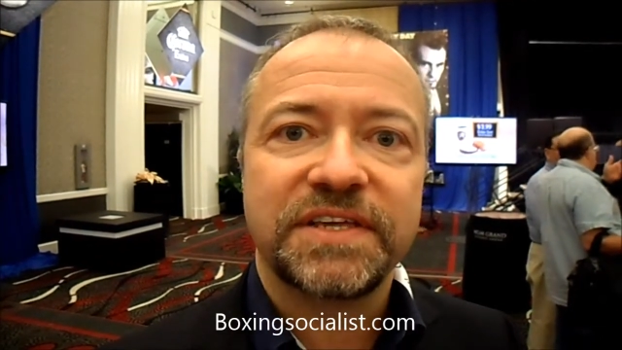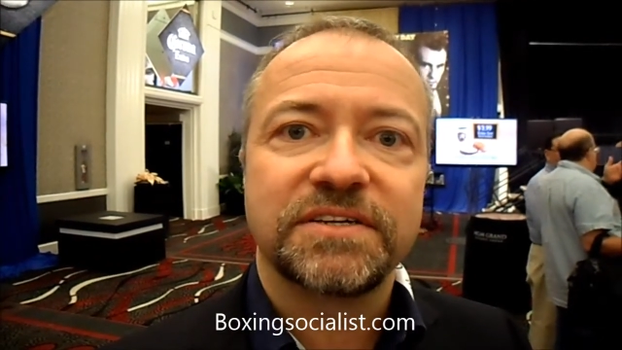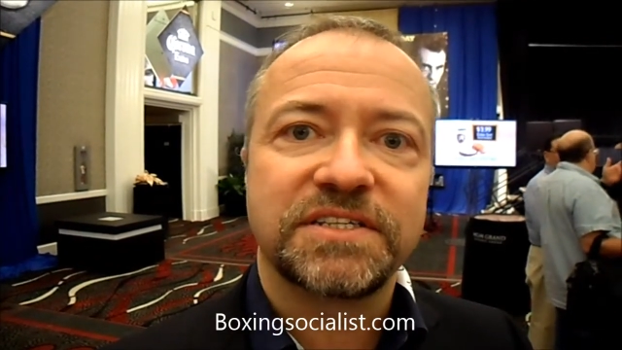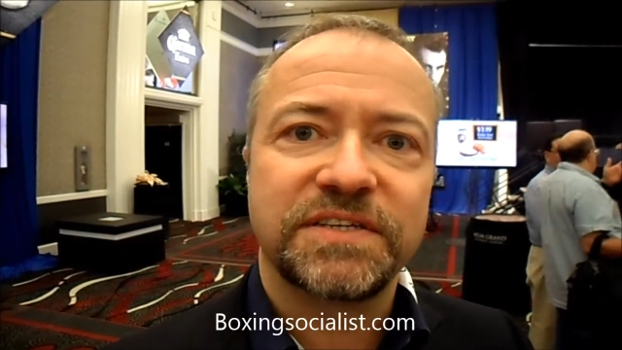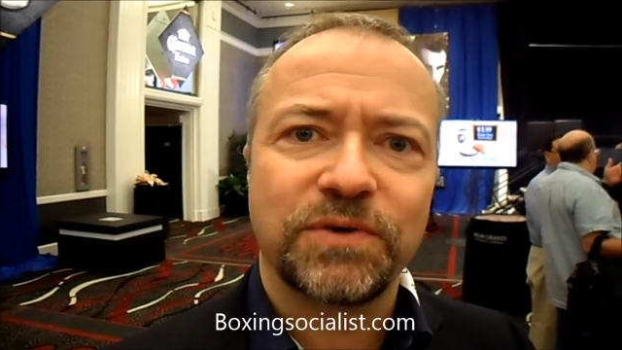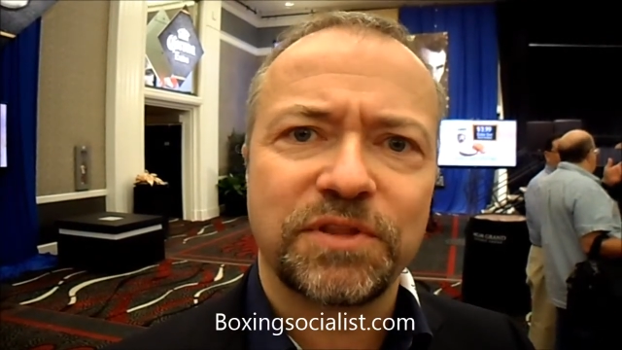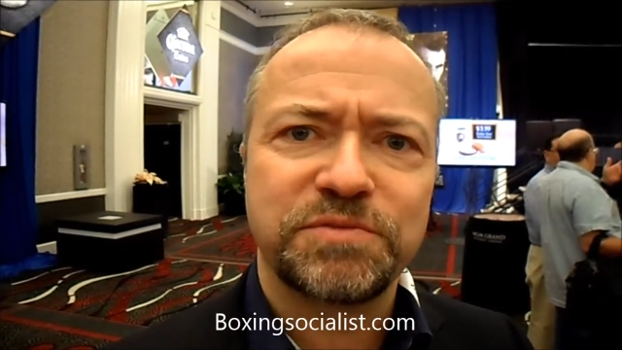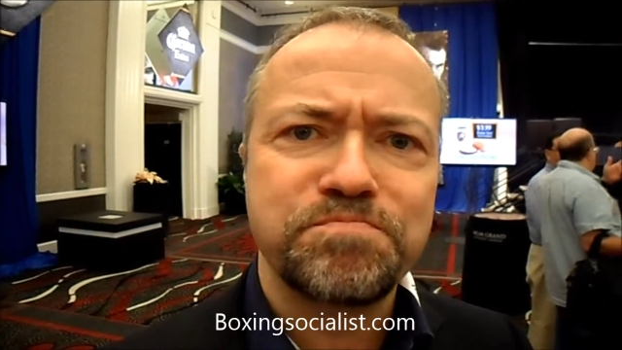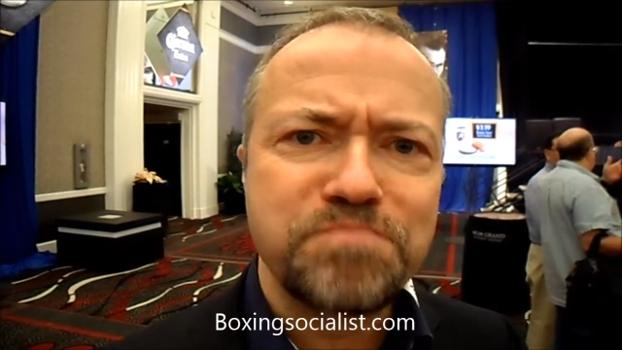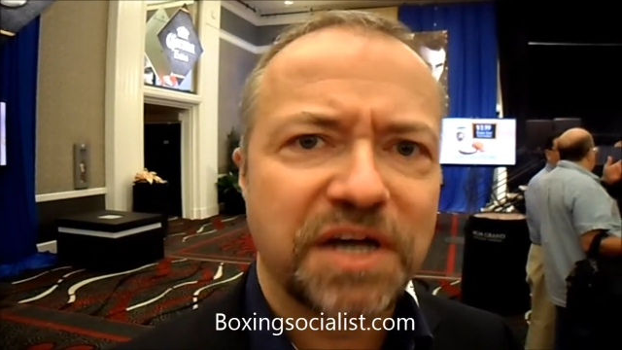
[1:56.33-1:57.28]
year because he fought
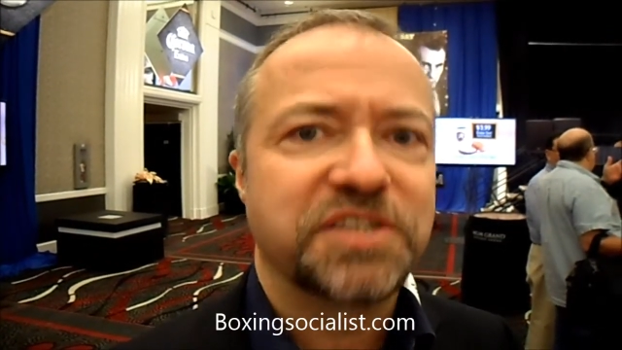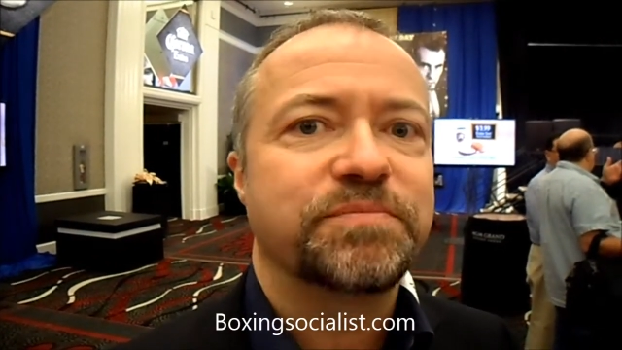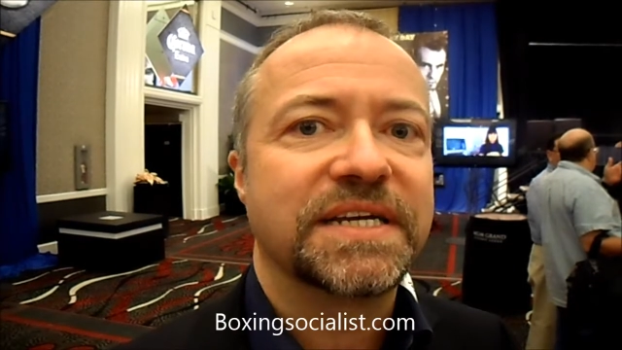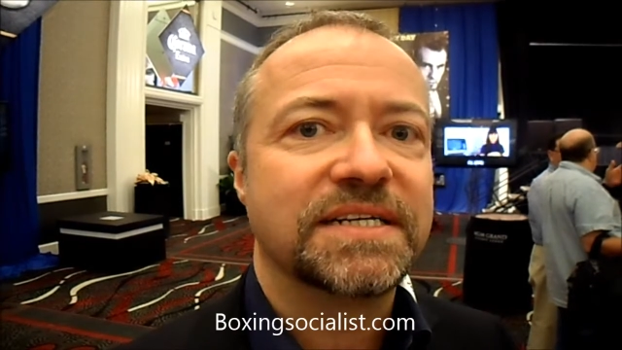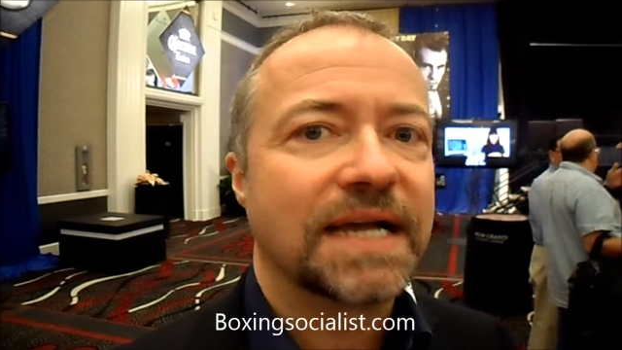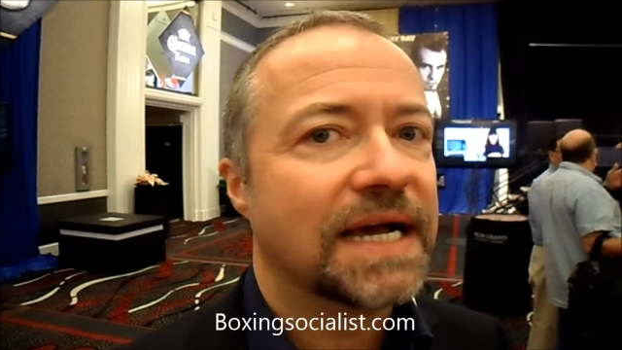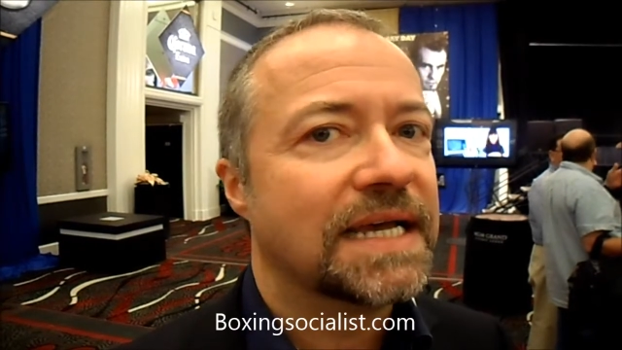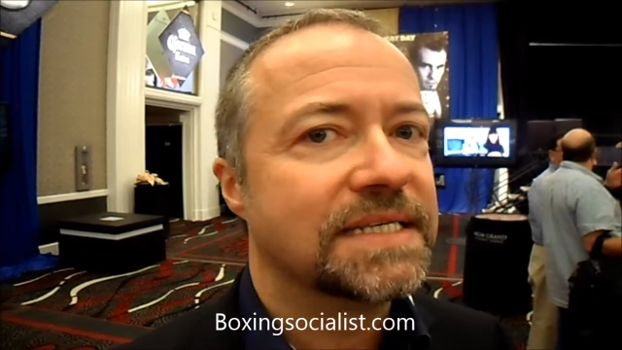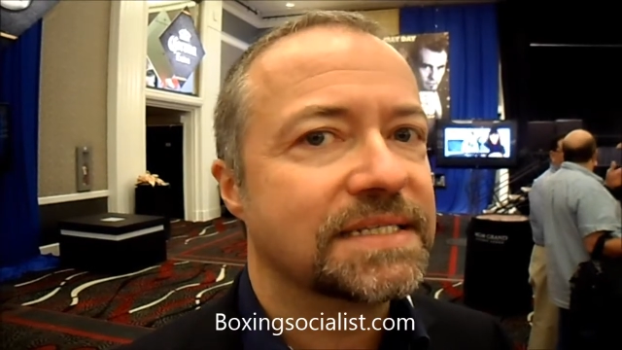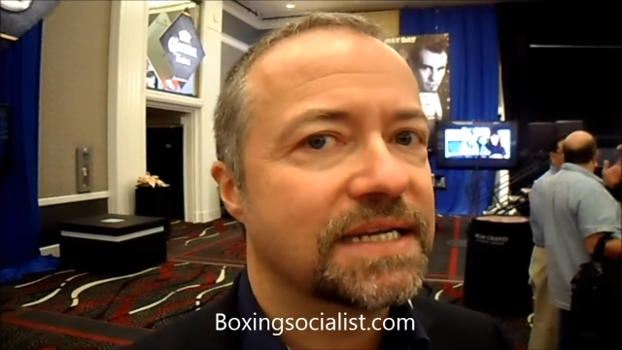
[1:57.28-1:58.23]
those much bigger guys.